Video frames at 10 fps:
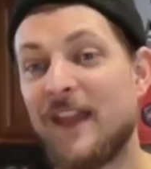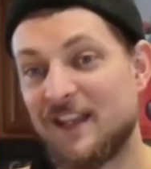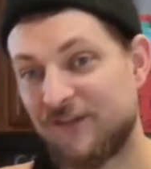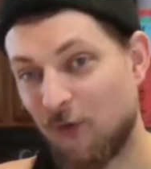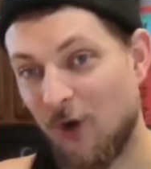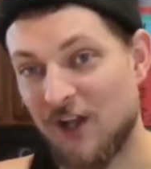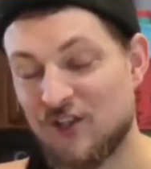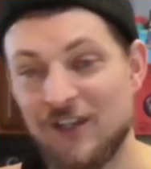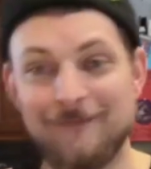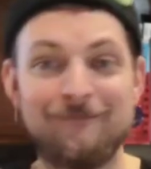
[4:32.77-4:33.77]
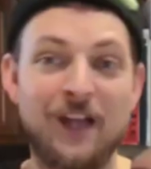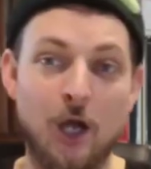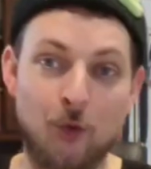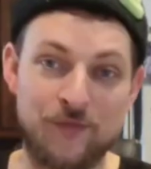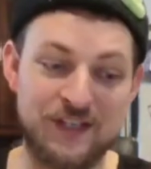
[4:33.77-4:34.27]
Thanks for watching.
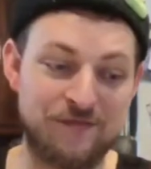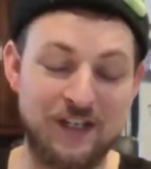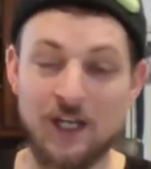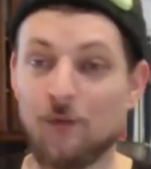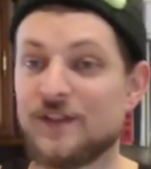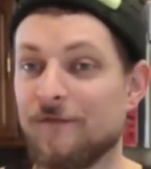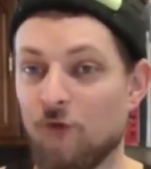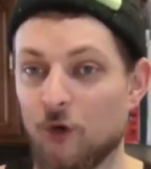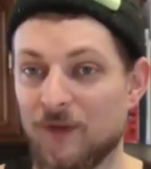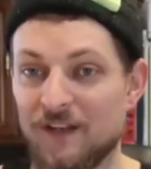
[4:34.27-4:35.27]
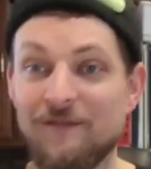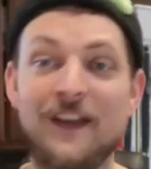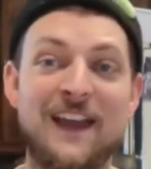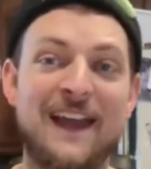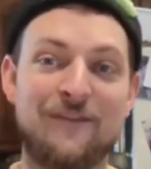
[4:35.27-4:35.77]
I hope this video was informative.
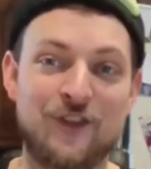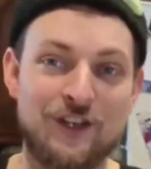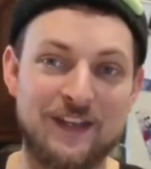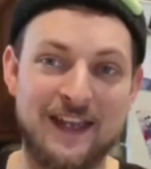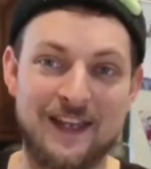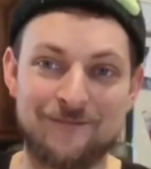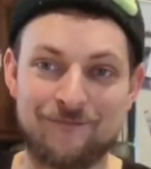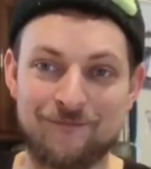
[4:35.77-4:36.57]
Have a good day.